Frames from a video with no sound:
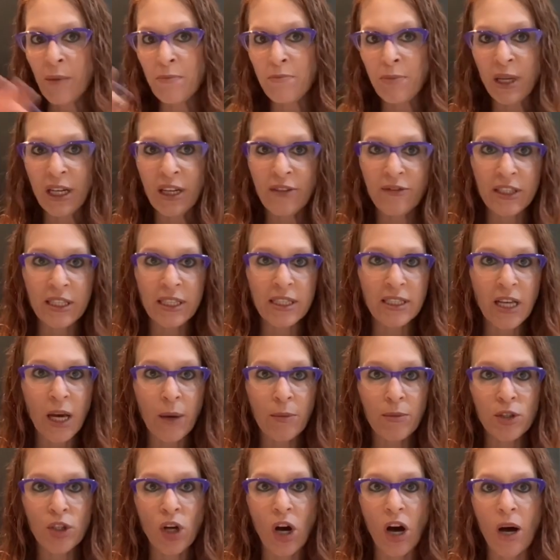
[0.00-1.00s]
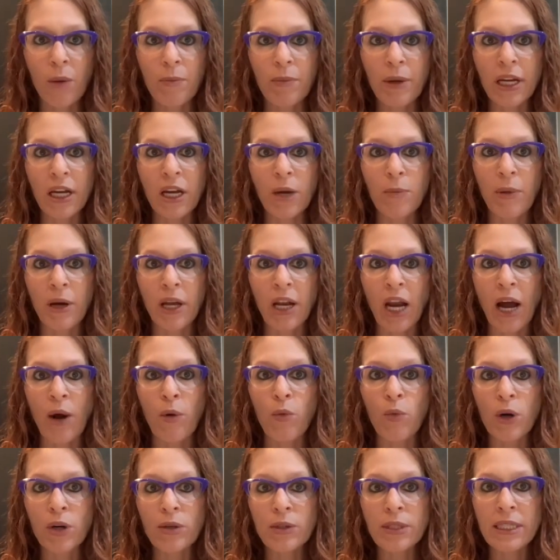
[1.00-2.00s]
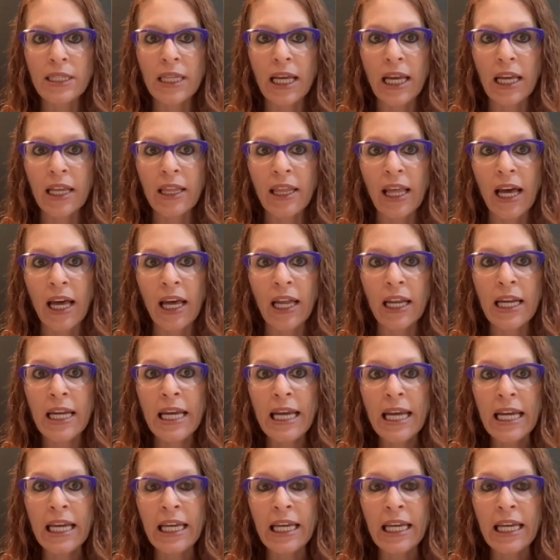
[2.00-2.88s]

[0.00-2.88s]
bit of a subtopic, but I will say that